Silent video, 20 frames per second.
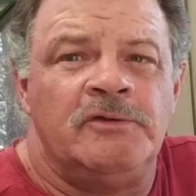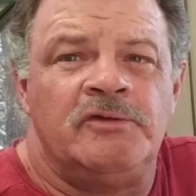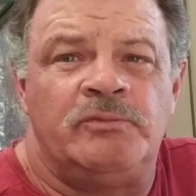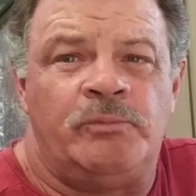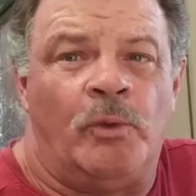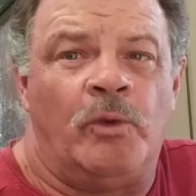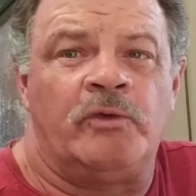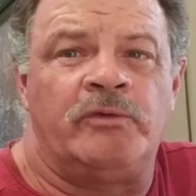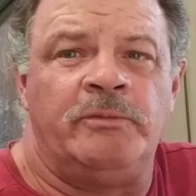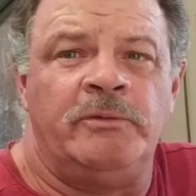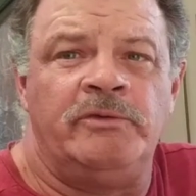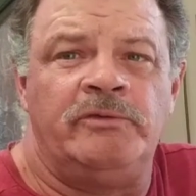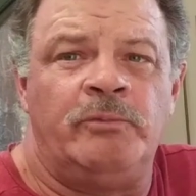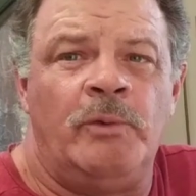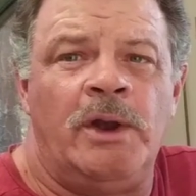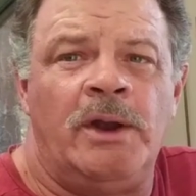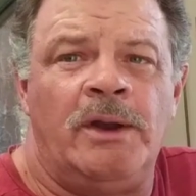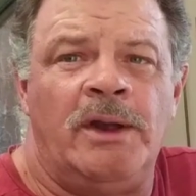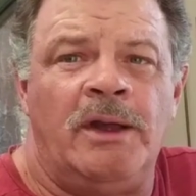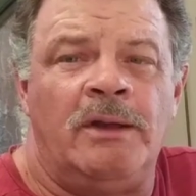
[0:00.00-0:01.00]

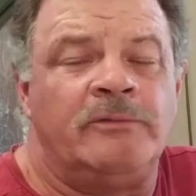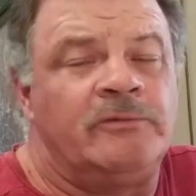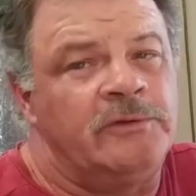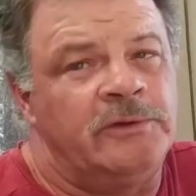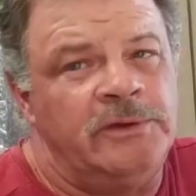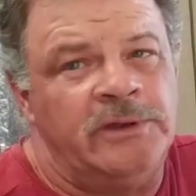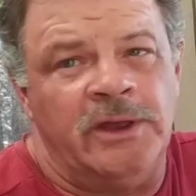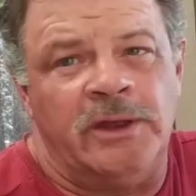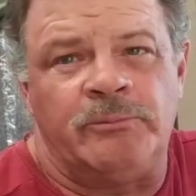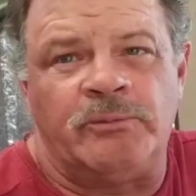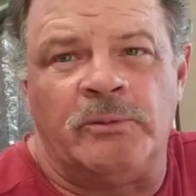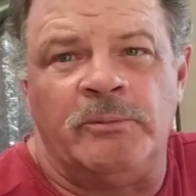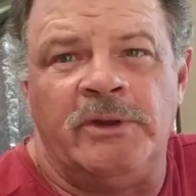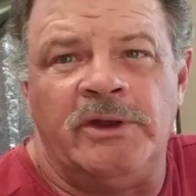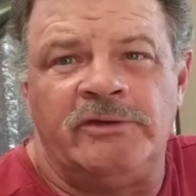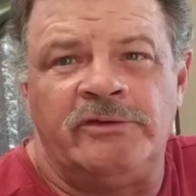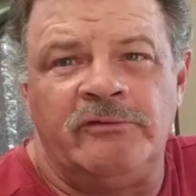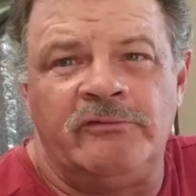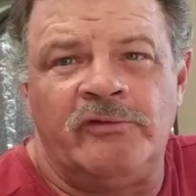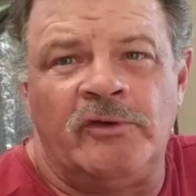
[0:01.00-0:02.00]
Sportsman's Warehouse, get
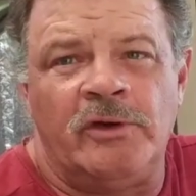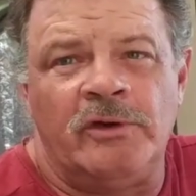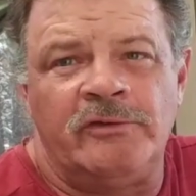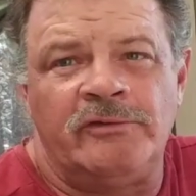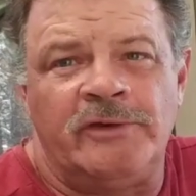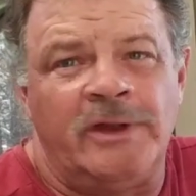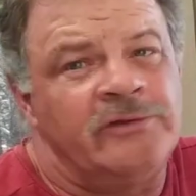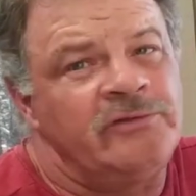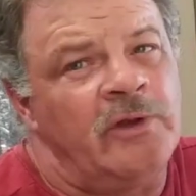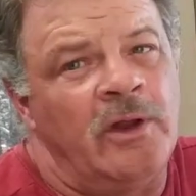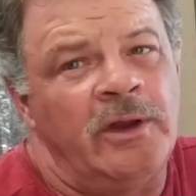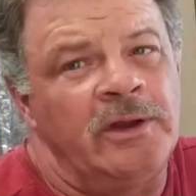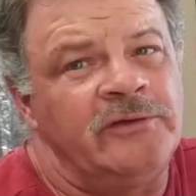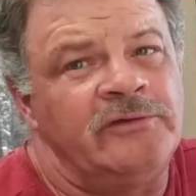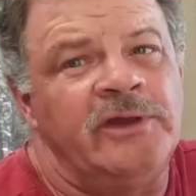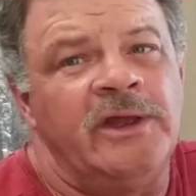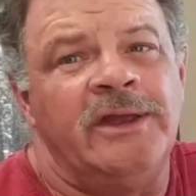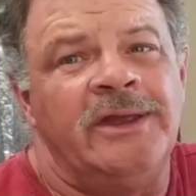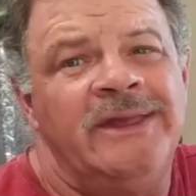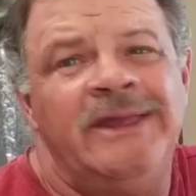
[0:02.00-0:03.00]
permission first. That's all I
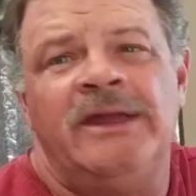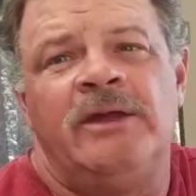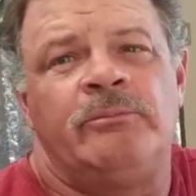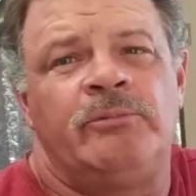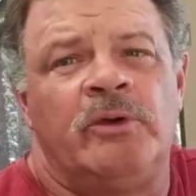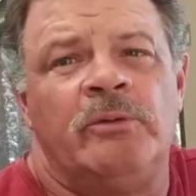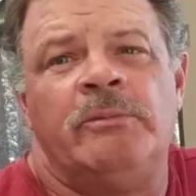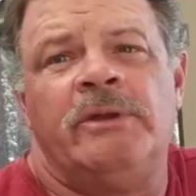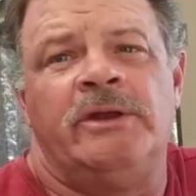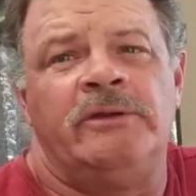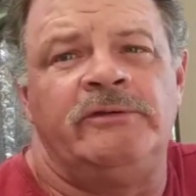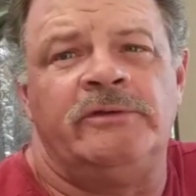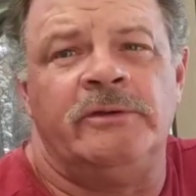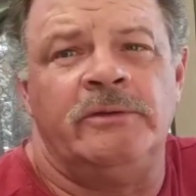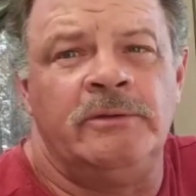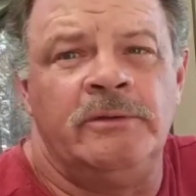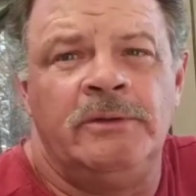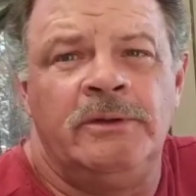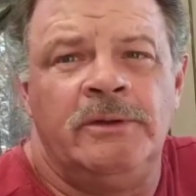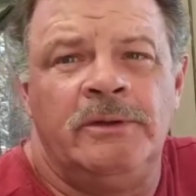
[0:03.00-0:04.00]
can say, get permission.